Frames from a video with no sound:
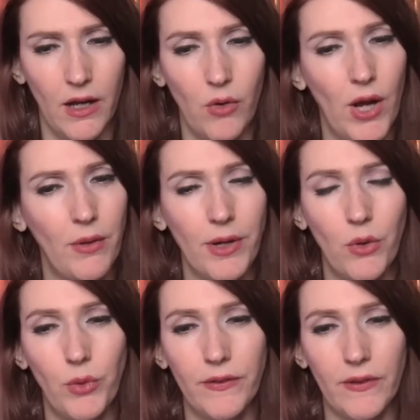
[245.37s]
why do I
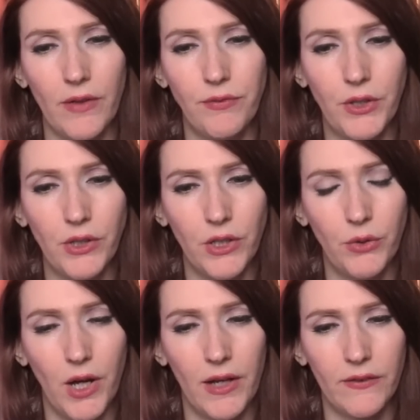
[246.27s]
always, I feel like
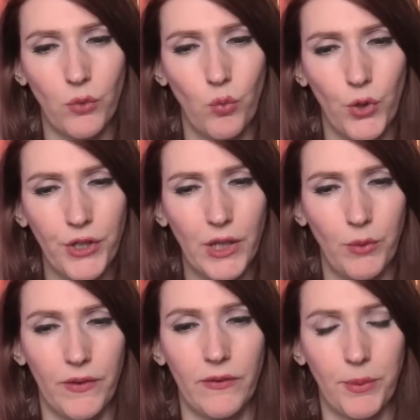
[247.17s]
you guys are working
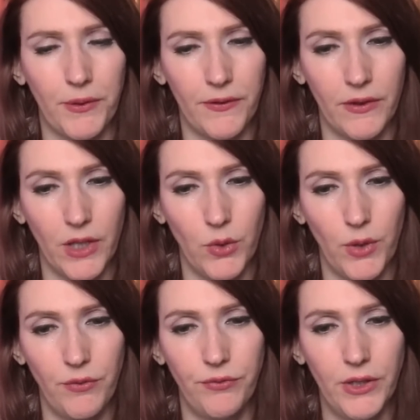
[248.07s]
with this person though.
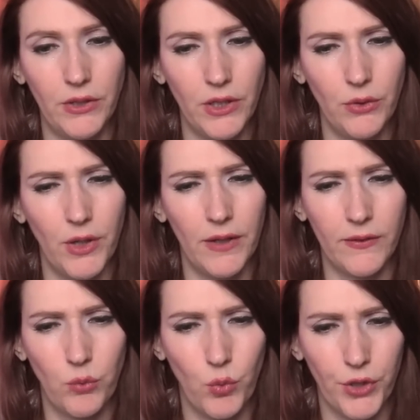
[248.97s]
I feel like you guys
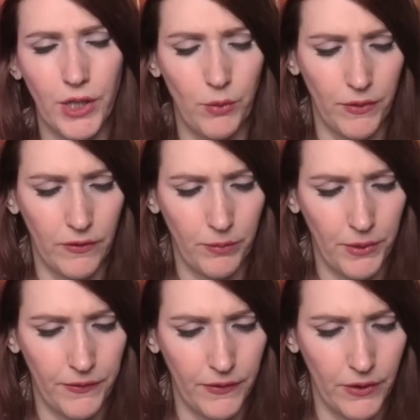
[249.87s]
are working with this
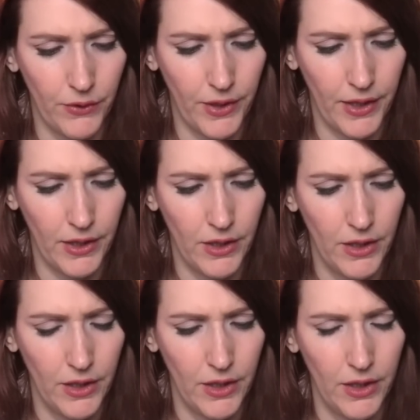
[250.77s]
person, okay?
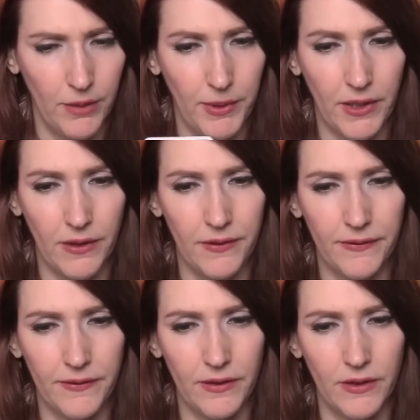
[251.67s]

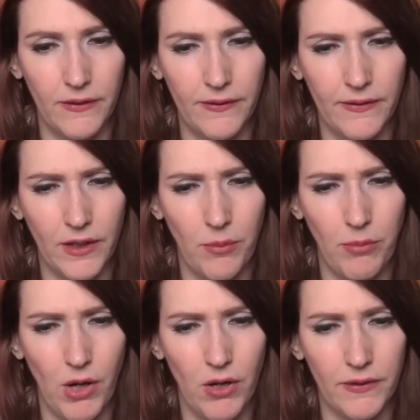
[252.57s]
Because this is like a
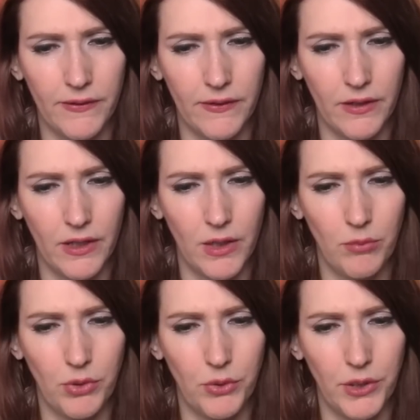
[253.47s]
boss, an
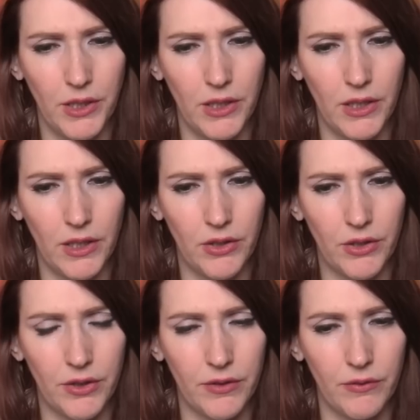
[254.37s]
employee
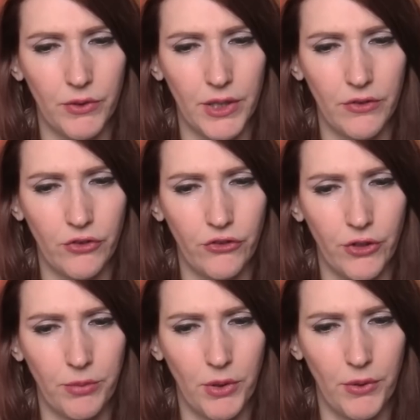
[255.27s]
here
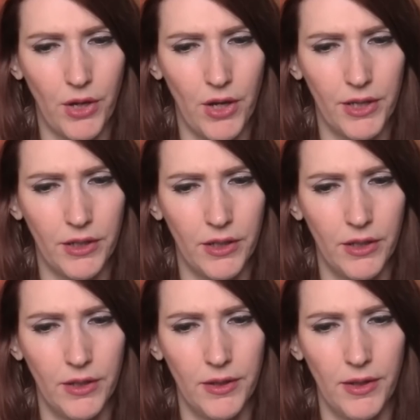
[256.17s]
relationship going on.
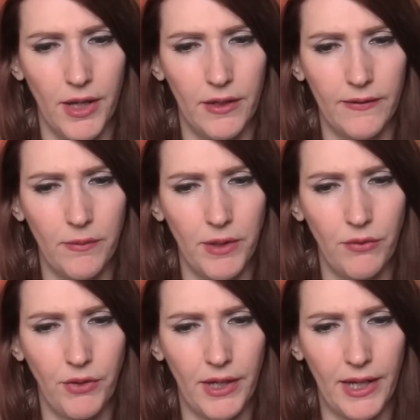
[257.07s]
And it's something
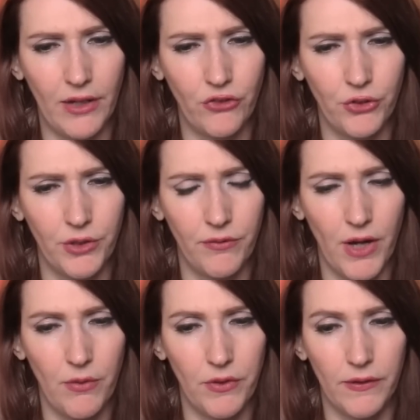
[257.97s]
financial
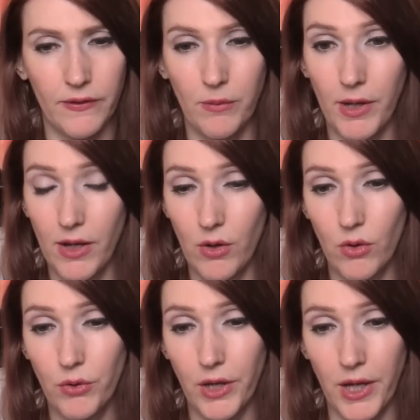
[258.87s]
involved with this somehow,
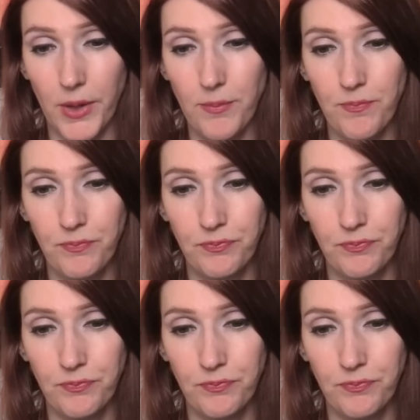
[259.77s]
okay?